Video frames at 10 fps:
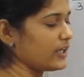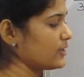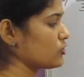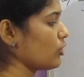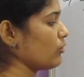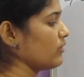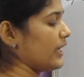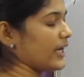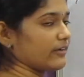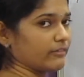So
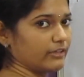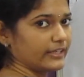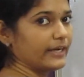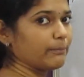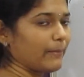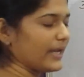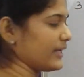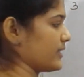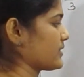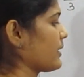here we will get
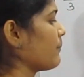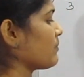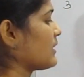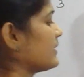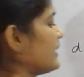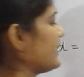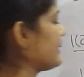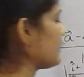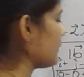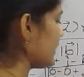minus. The
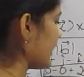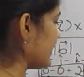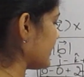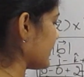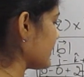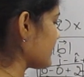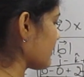determinant is